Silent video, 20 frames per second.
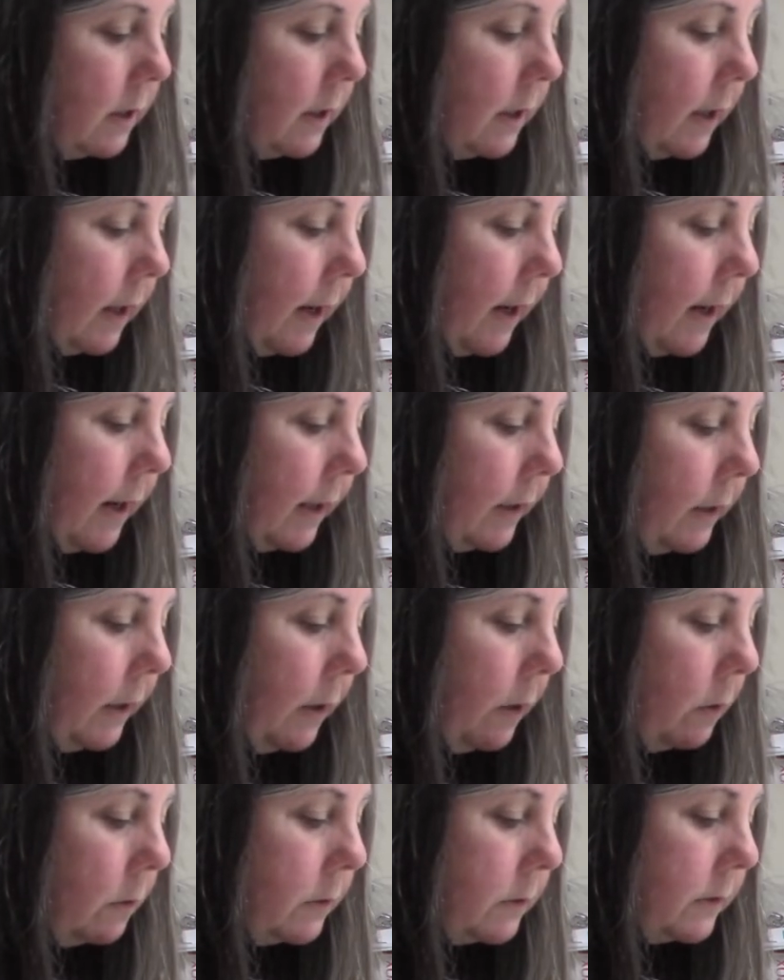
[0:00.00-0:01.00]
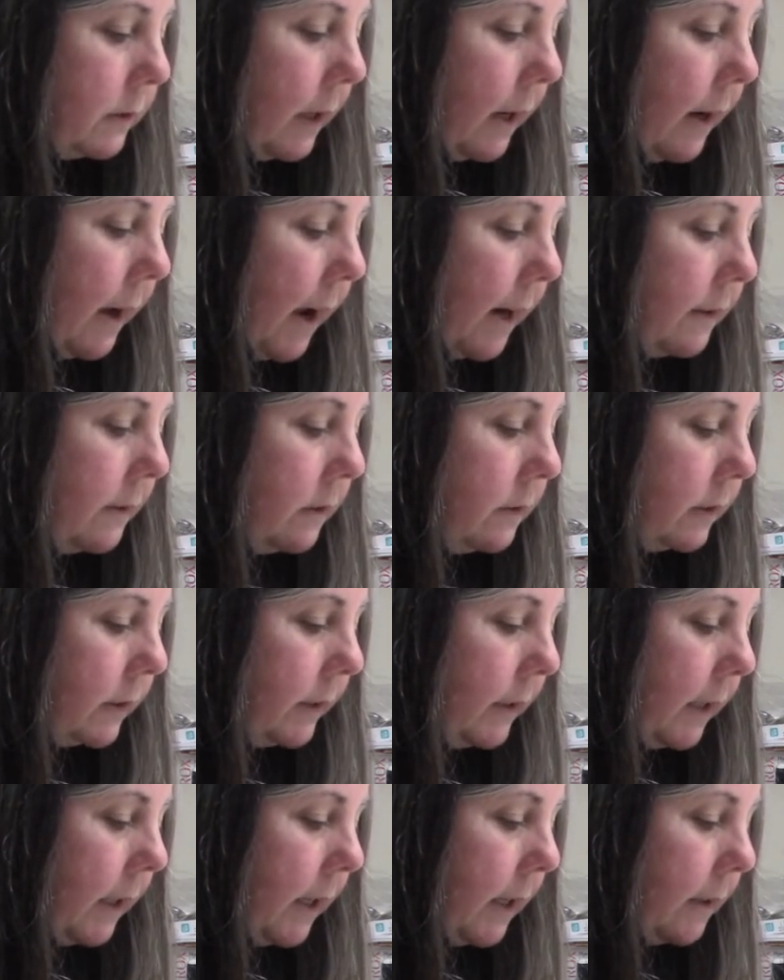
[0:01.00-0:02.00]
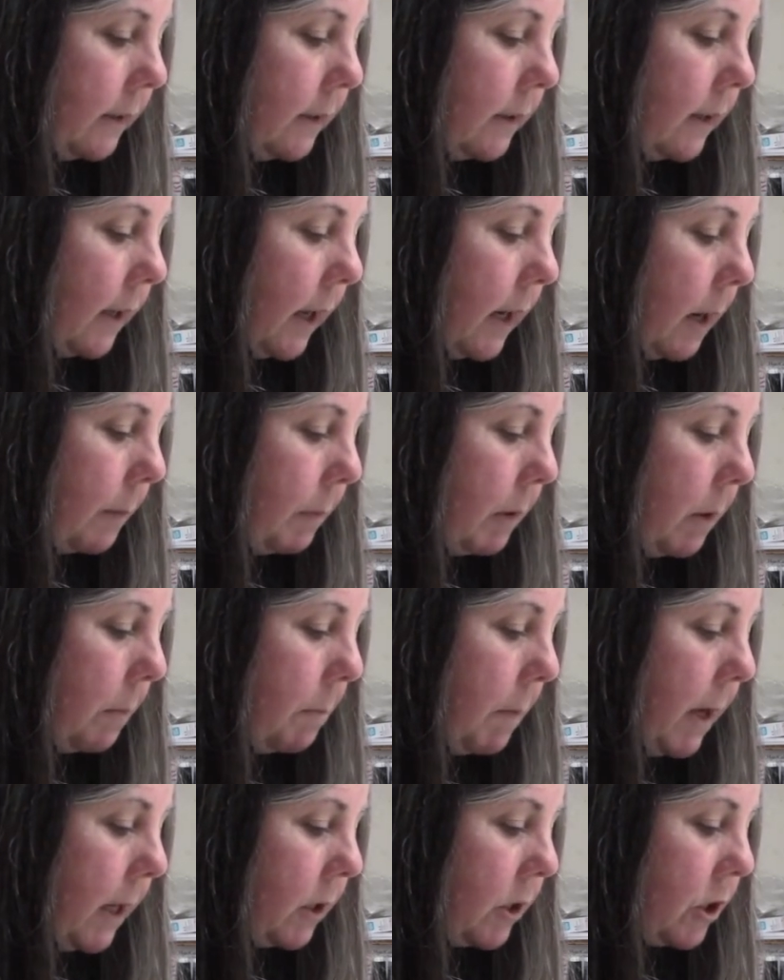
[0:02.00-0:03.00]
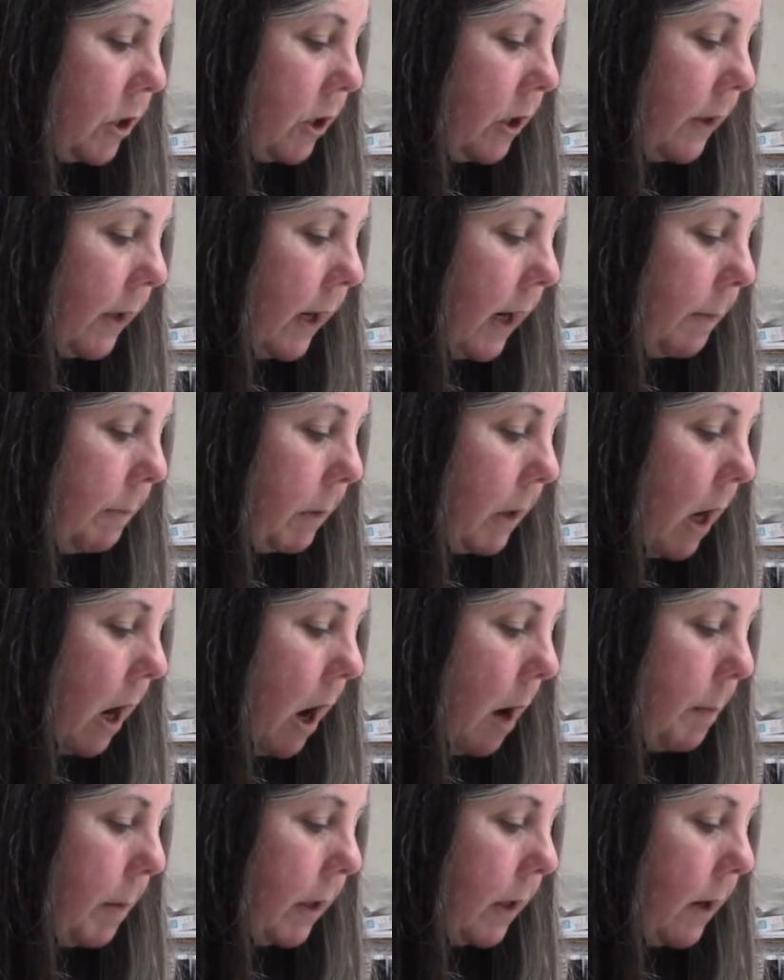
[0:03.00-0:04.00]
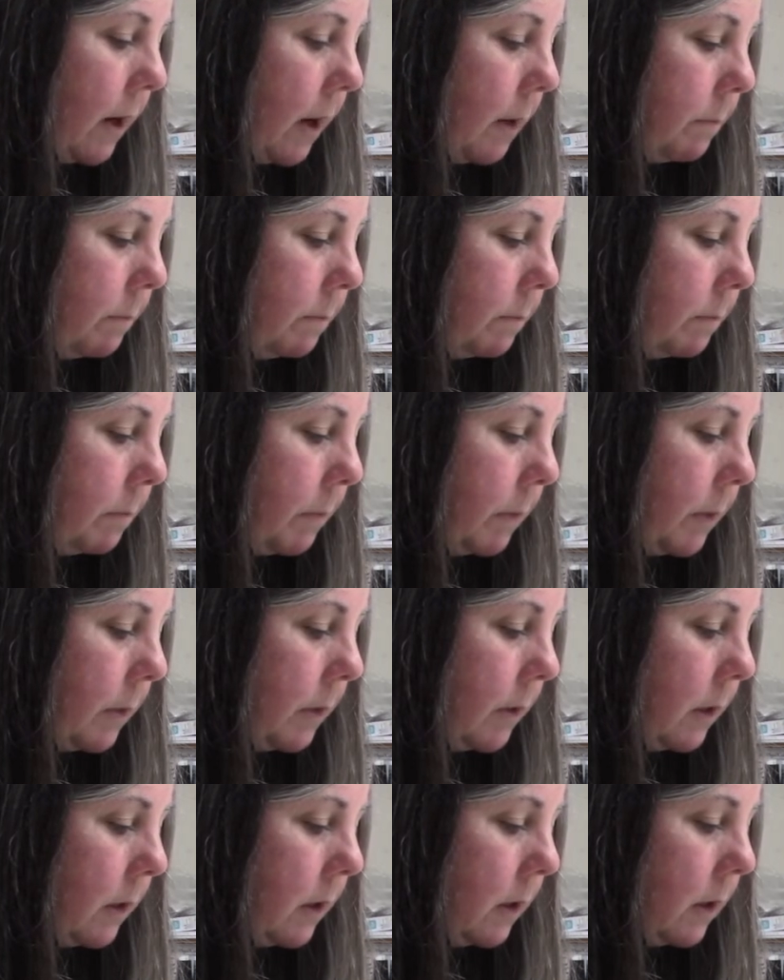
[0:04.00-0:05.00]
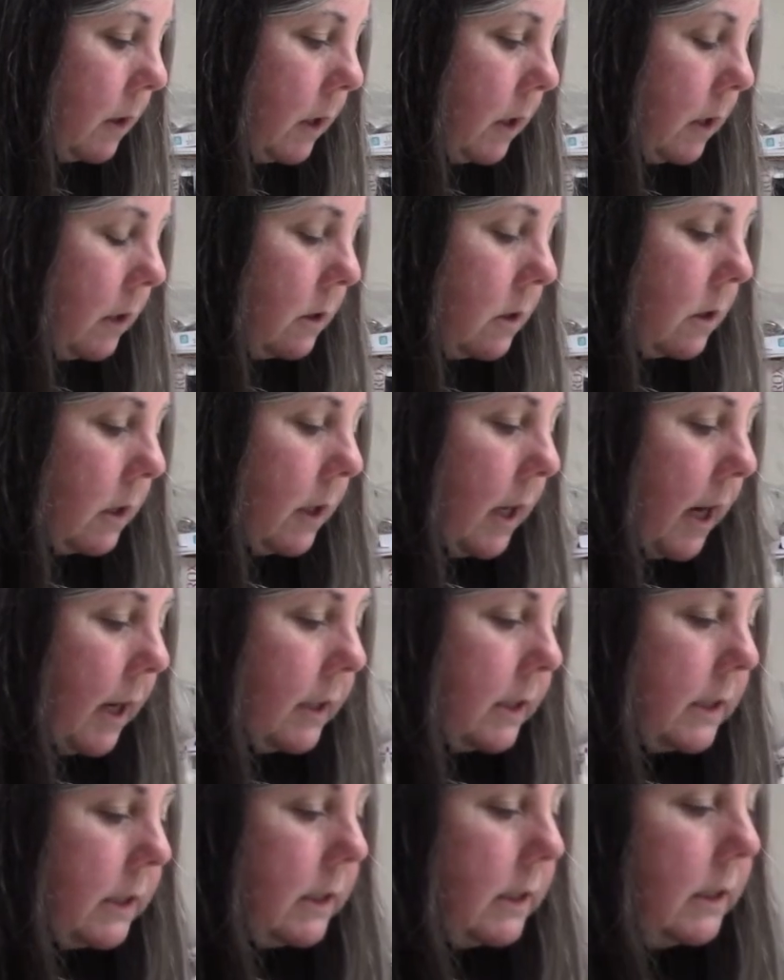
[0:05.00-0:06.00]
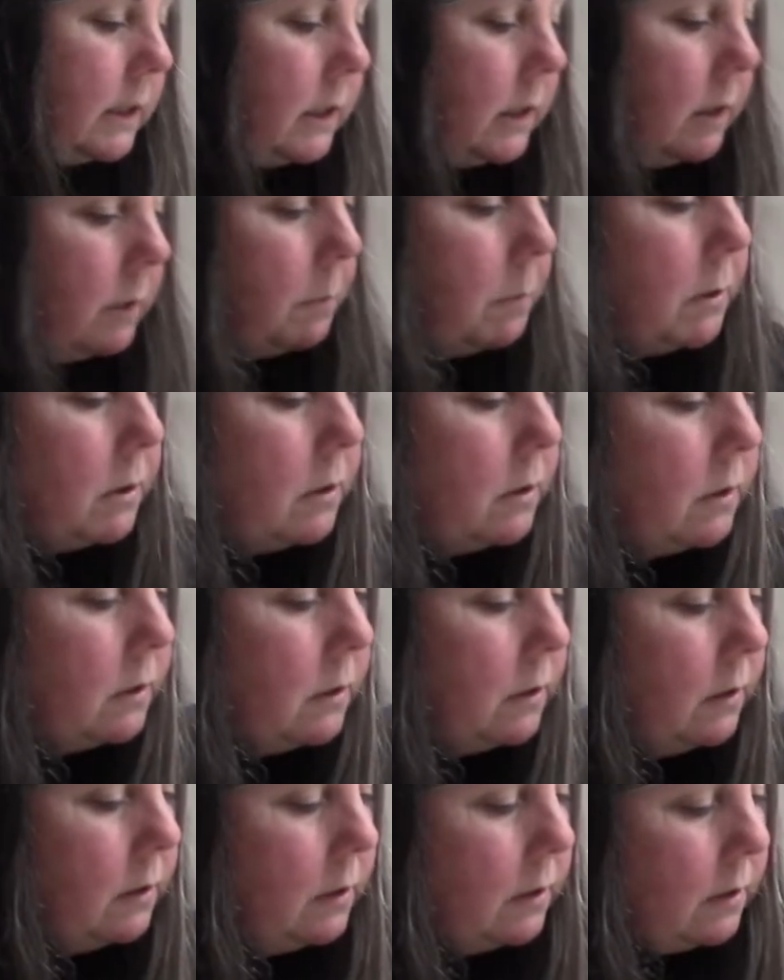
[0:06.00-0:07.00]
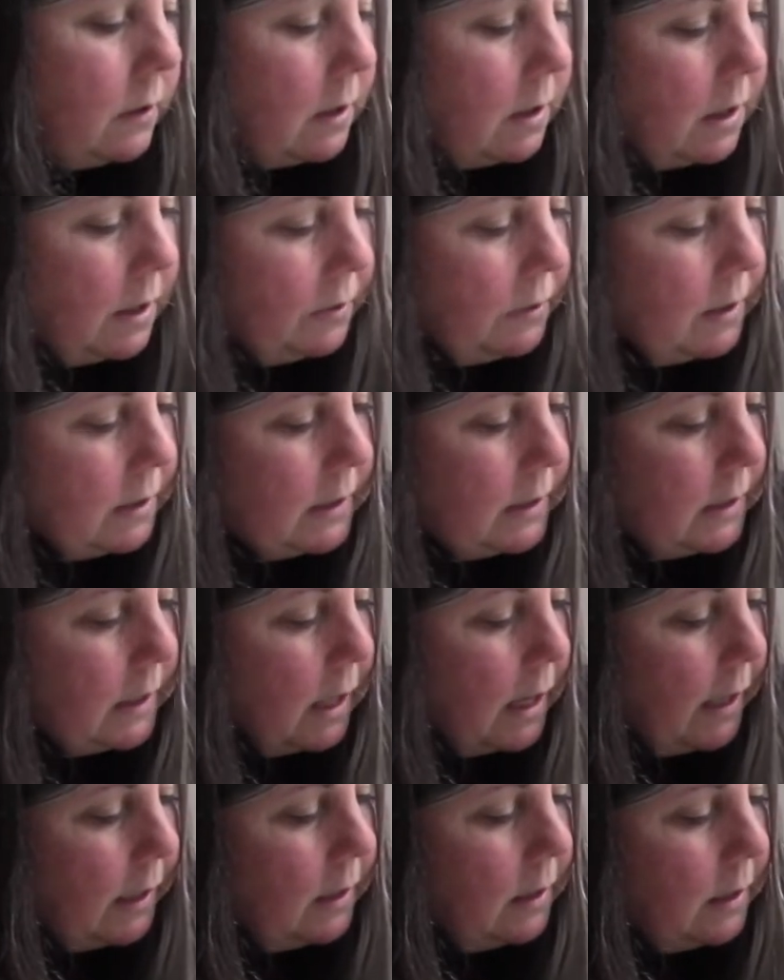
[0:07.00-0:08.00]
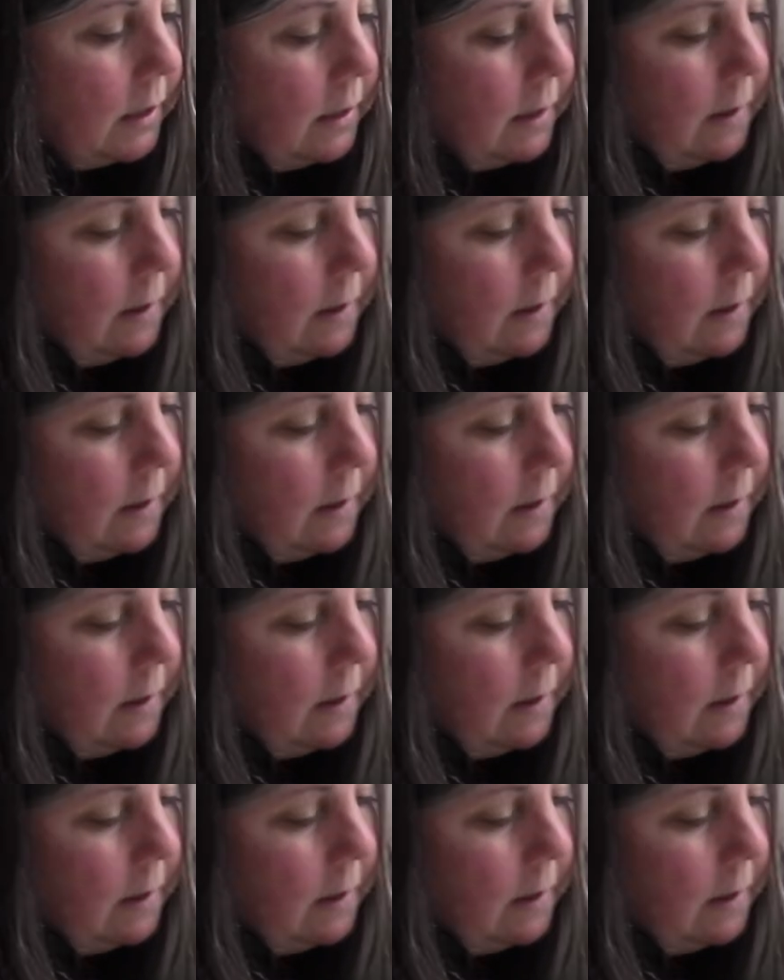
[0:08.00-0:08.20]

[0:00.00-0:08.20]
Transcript: and I go diagonal again, and I'm going to make sure that I'm coming up into that seam on this side.